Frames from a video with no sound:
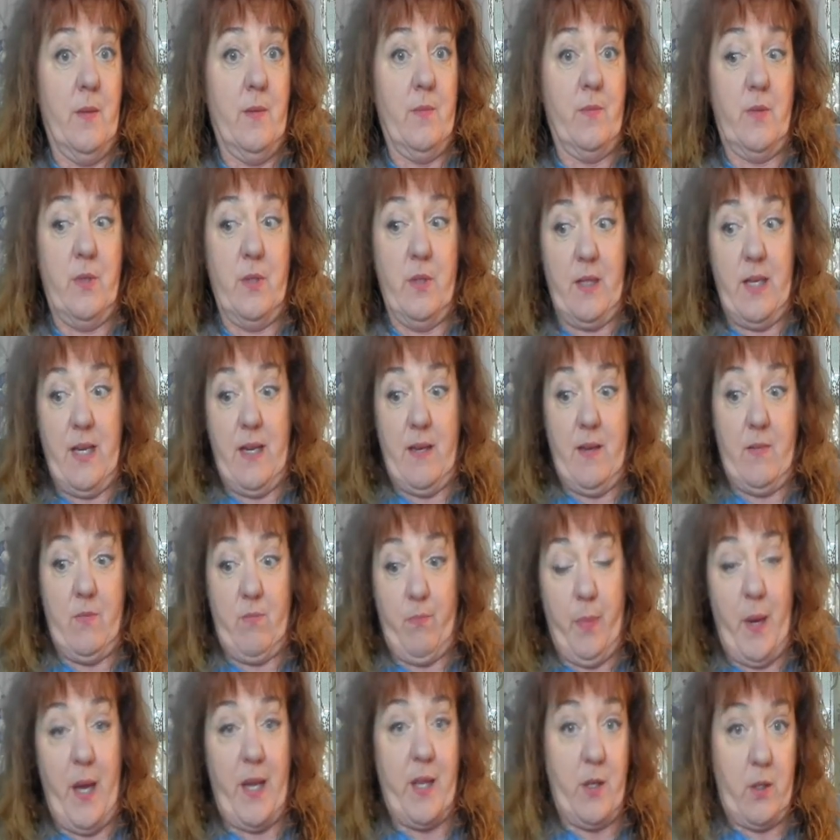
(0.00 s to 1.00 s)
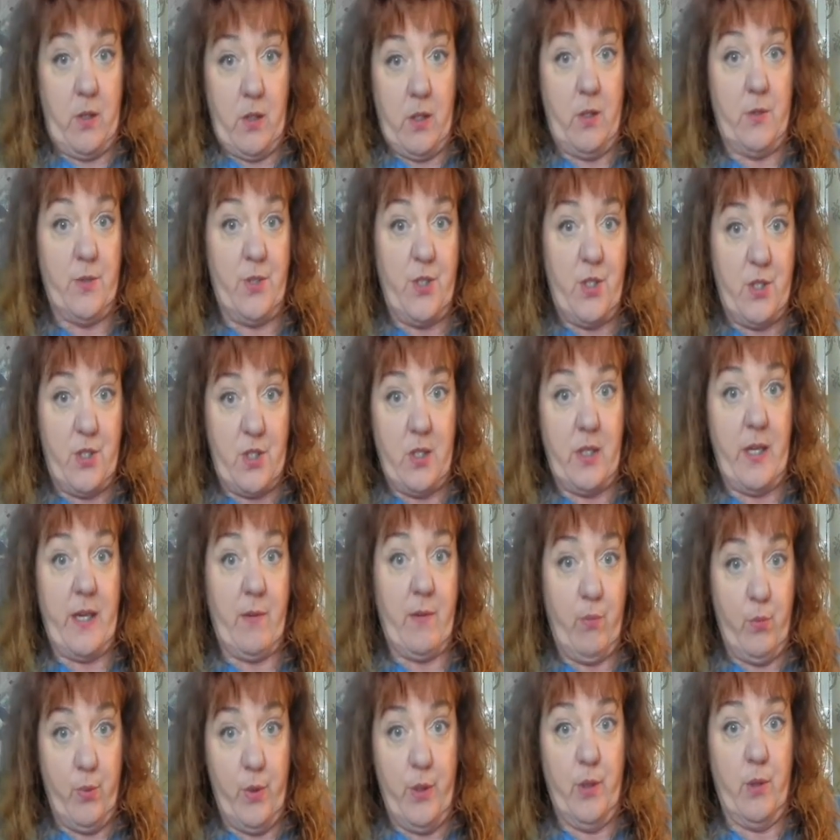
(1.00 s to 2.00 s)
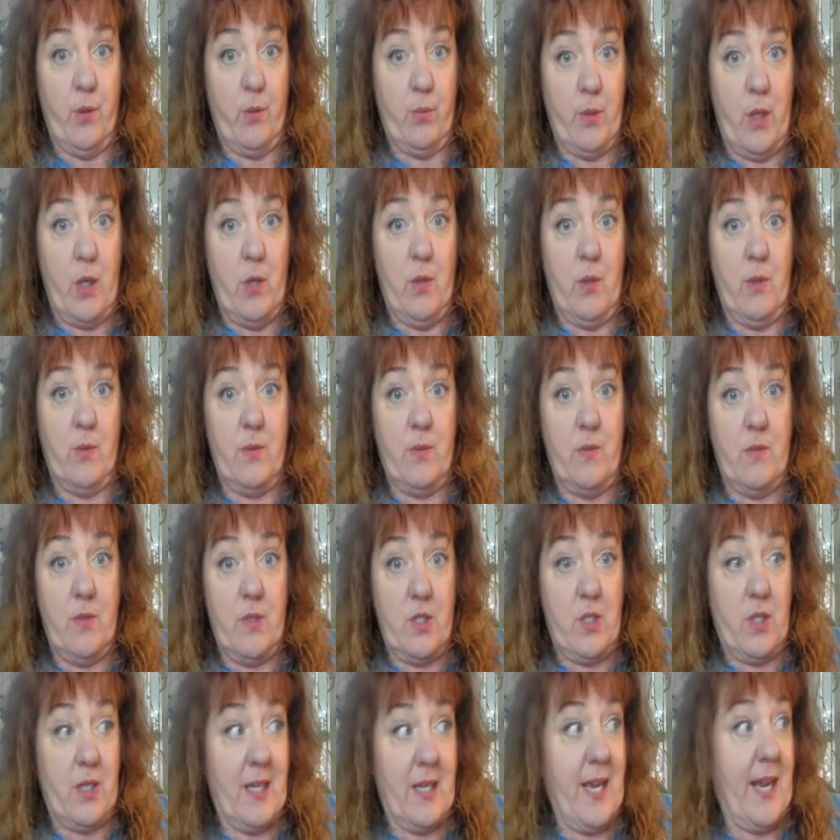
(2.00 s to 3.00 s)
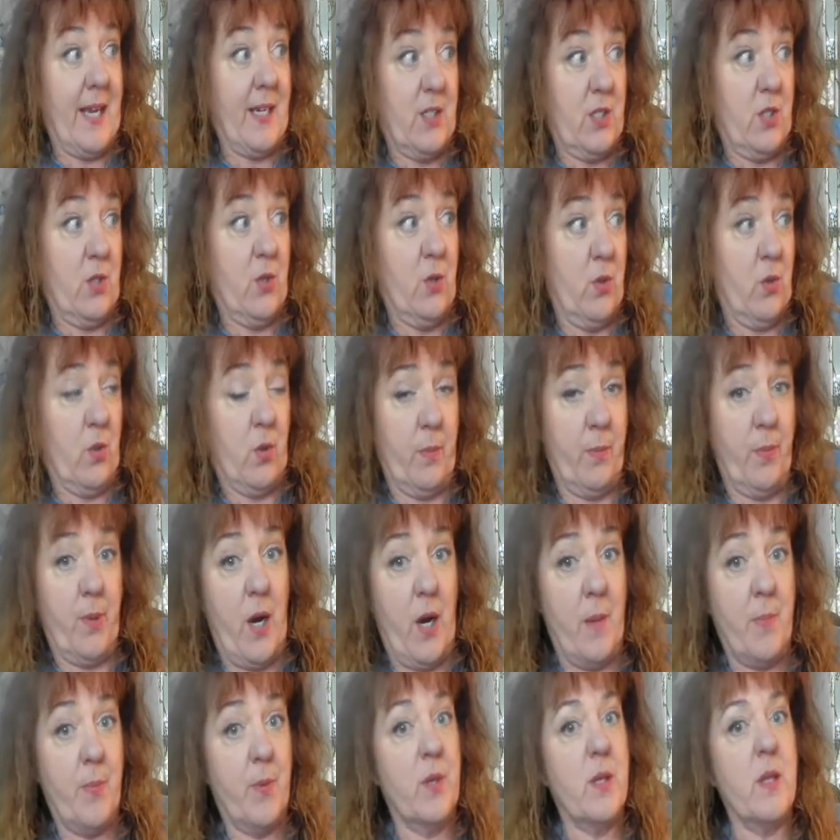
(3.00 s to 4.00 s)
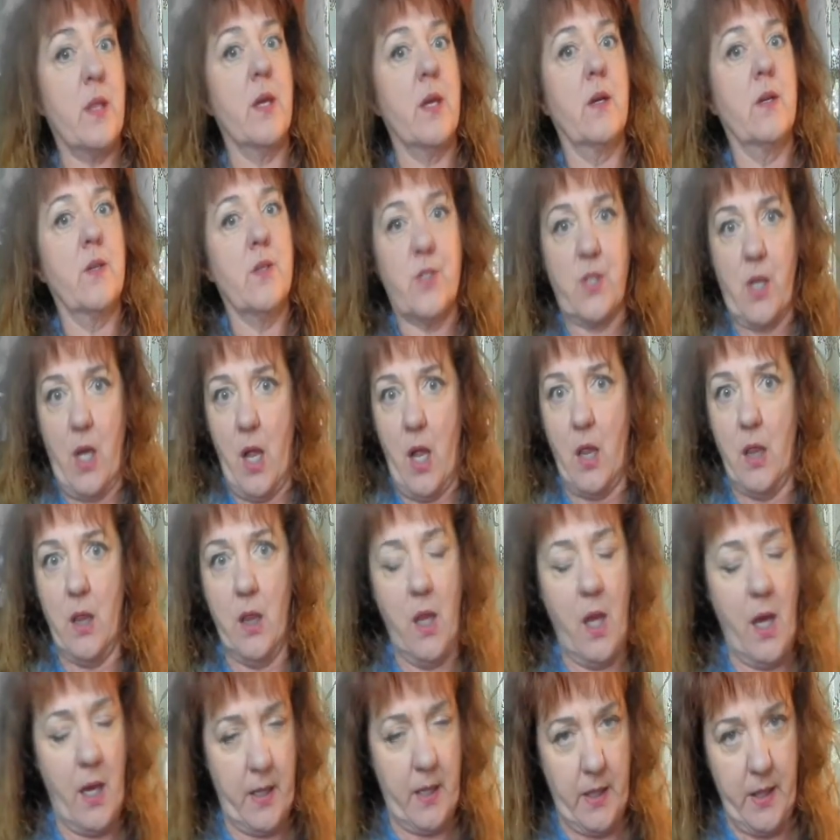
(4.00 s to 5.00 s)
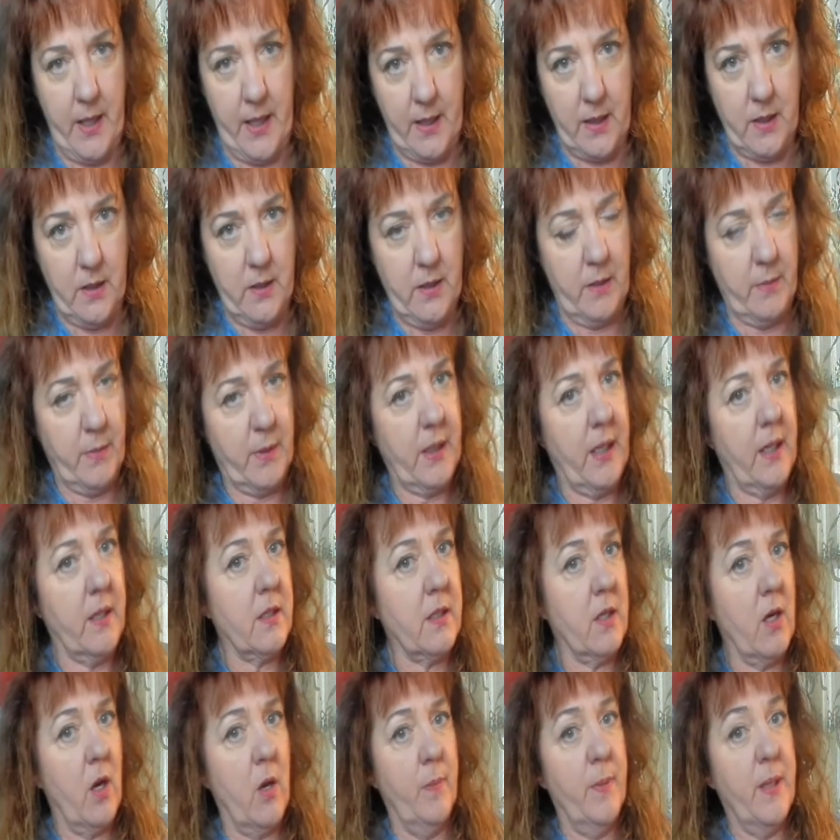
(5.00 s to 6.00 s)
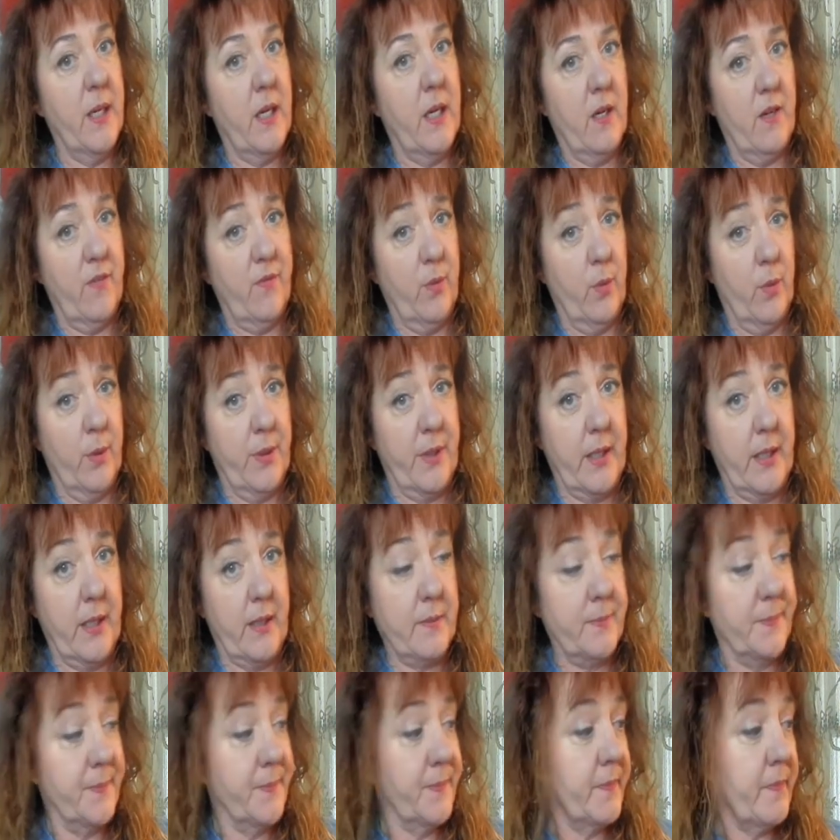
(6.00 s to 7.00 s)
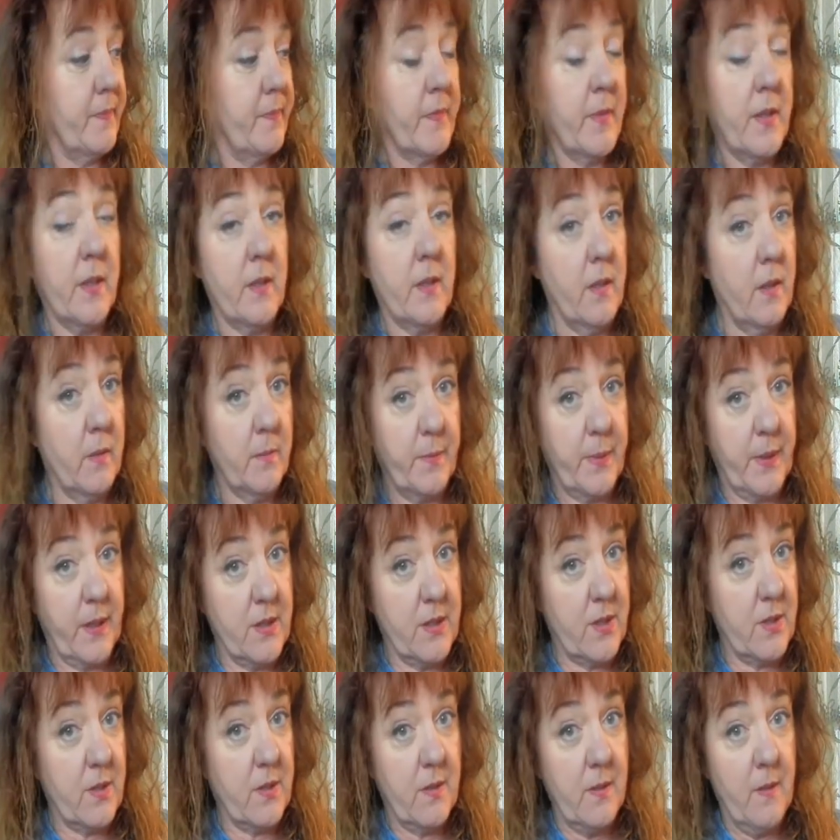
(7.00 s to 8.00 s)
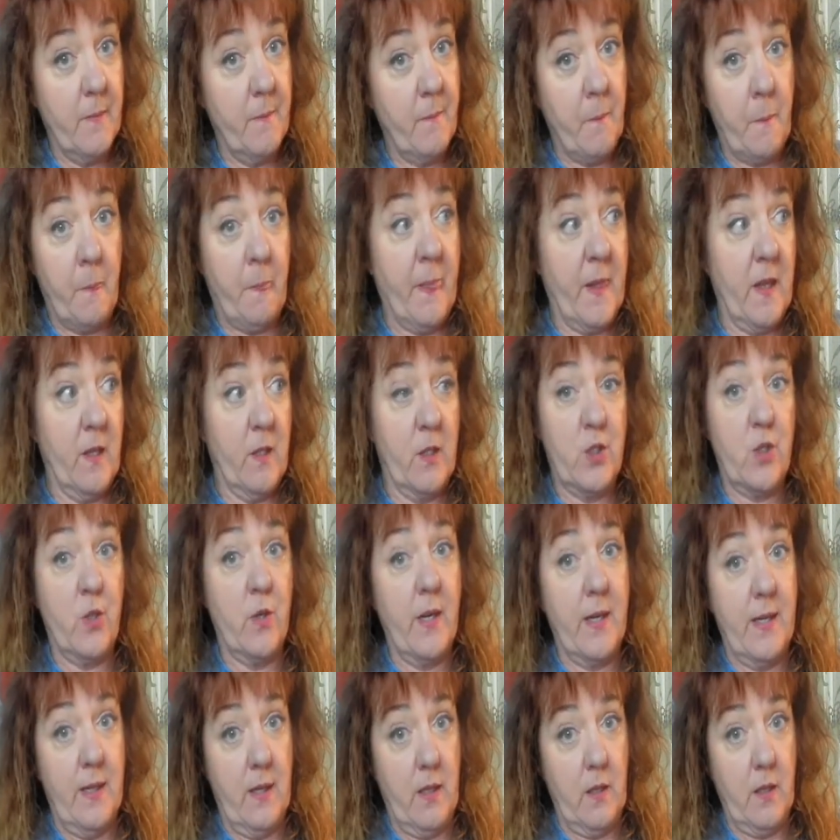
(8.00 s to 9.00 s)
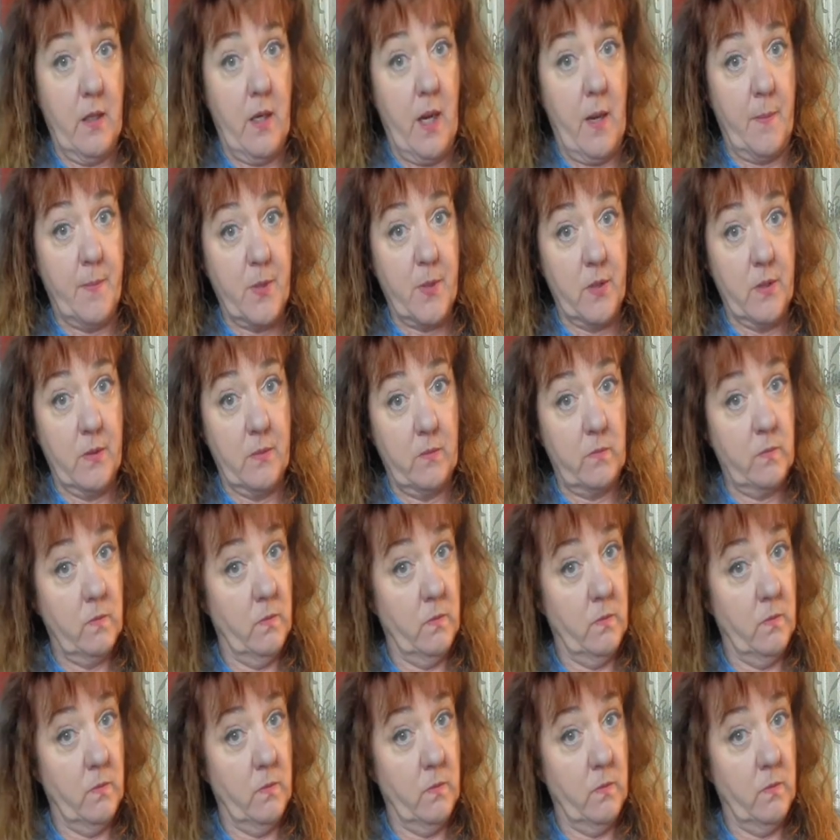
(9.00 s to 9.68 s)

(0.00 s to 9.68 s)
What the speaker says: that by the closest real road to get to your property. There's a lot of that in Klamath County. Y'all be careful with that. Yep, because unless you got a helicopter,